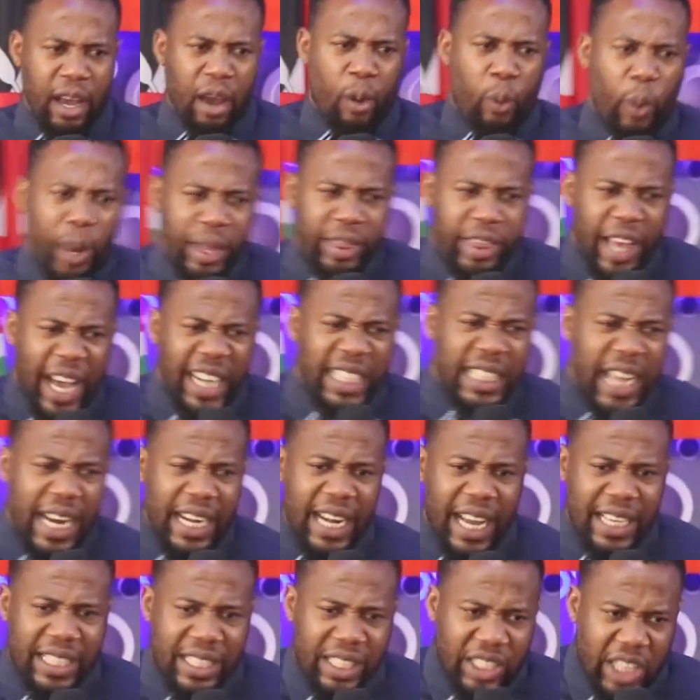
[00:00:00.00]
with that
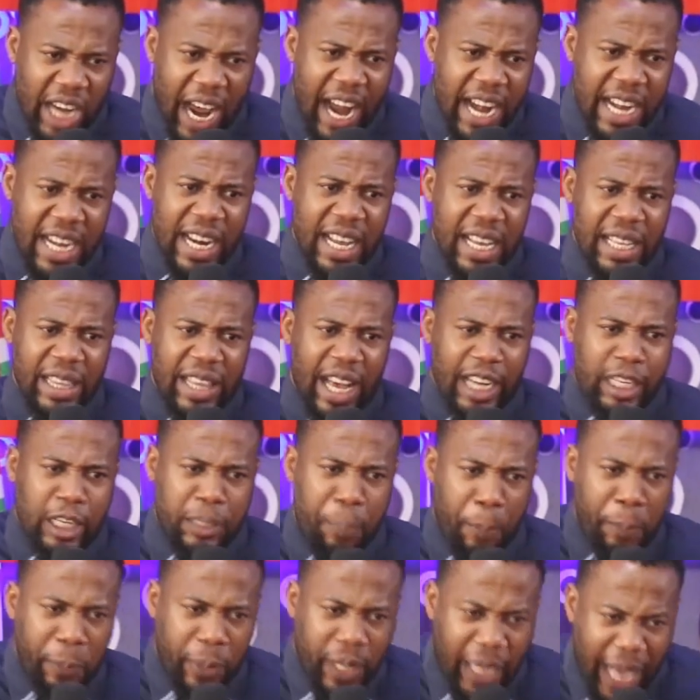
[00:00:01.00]
understanding that
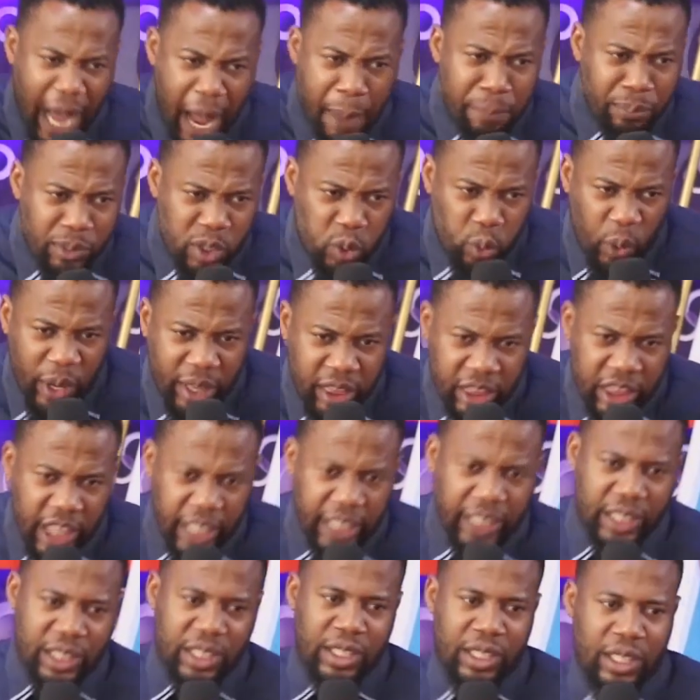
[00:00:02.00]
comes with
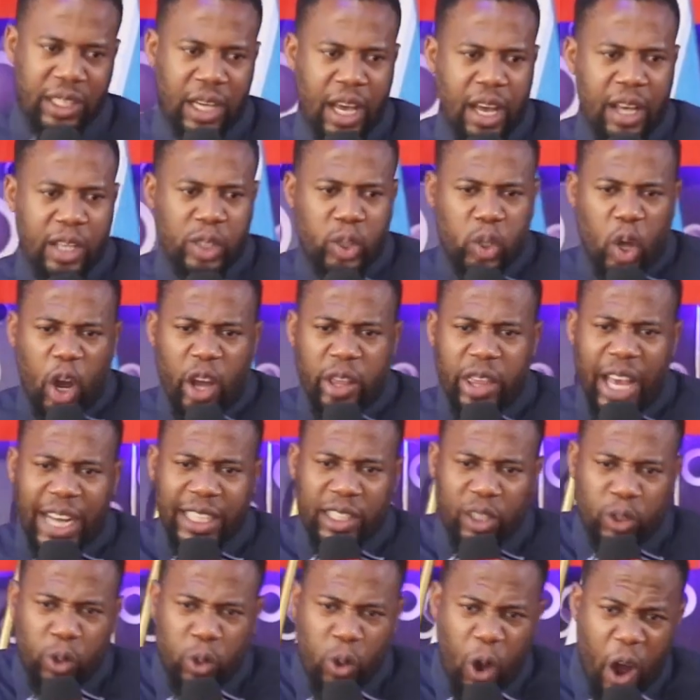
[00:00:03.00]
it so
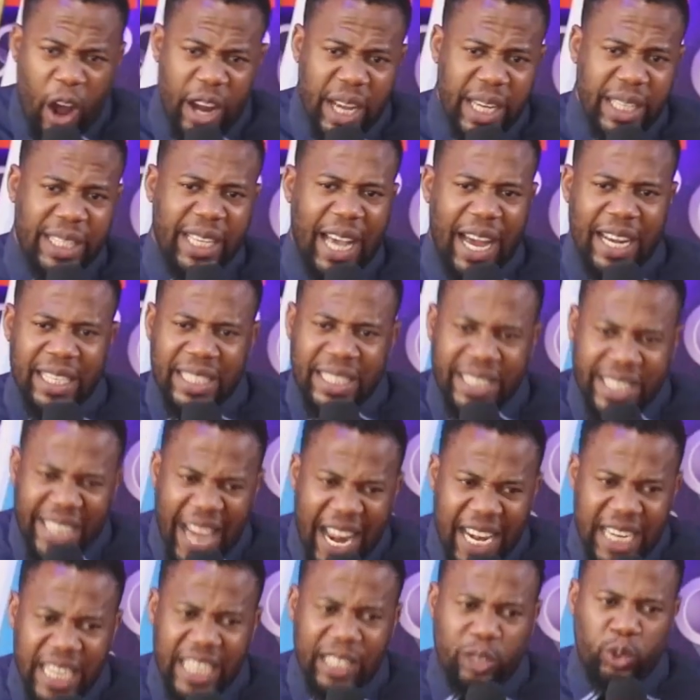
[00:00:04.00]
that God can
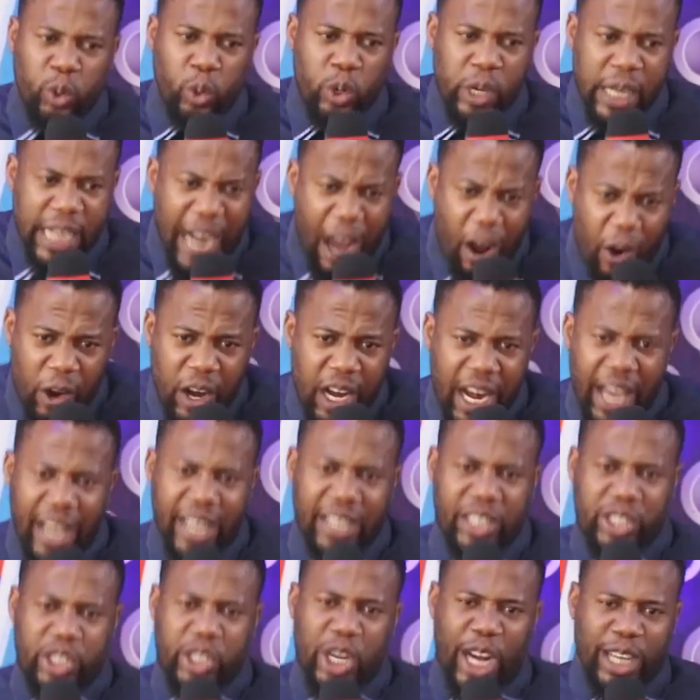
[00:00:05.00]
turn into
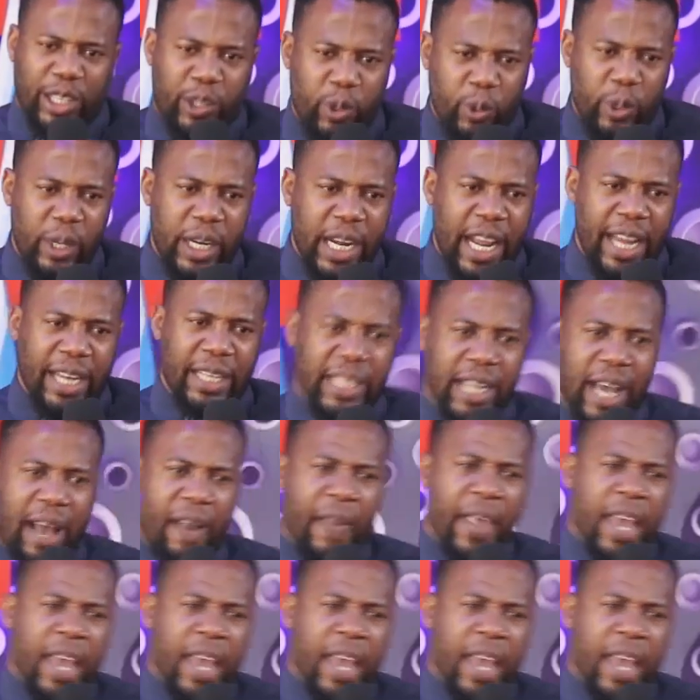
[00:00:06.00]
knowledge that you need